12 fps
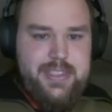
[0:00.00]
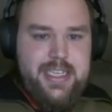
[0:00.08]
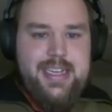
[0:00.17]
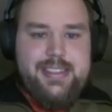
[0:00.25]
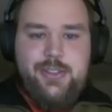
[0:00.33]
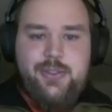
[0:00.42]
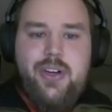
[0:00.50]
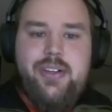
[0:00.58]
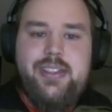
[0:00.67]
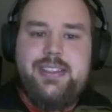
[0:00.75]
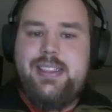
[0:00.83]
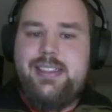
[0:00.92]
draw
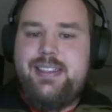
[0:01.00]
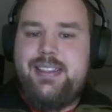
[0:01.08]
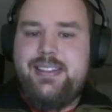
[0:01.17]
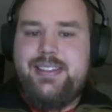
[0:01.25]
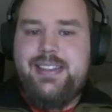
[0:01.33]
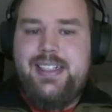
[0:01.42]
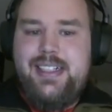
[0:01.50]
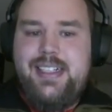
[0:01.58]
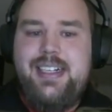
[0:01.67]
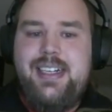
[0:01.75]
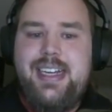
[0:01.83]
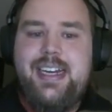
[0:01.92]
a clear
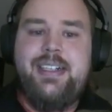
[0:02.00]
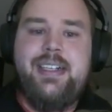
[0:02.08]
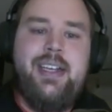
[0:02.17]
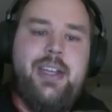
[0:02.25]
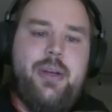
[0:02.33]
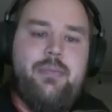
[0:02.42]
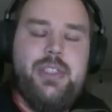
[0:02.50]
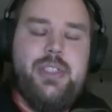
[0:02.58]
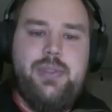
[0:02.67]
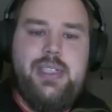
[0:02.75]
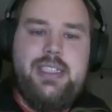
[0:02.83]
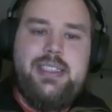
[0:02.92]
line
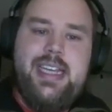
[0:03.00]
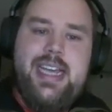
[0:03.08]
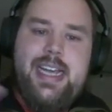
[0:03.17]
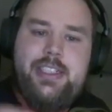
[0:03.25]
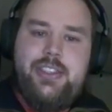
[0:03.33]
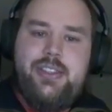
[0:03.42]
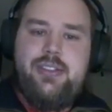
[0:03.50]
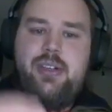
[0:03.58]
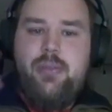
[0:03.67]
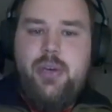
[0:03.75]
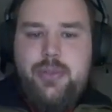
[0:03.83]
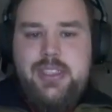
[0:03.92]
between the actual
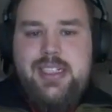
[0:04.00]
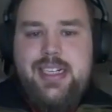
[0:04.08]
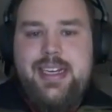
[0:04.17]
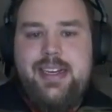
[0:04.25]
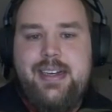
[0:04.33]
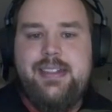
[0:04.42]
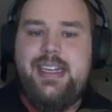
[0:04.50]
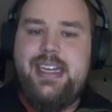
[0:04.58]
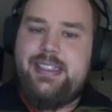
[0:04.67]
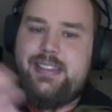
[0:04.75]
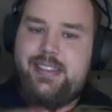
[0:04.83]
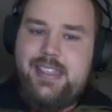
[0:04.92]
component layer and
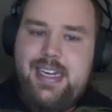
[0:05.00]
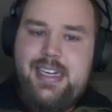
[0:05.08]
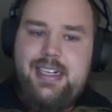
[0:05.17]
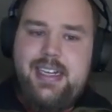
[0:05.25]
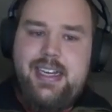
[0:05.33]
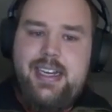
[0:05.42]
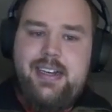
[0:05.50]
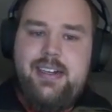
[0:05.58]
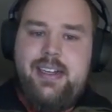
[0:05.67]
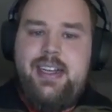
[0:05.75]
the styling layer,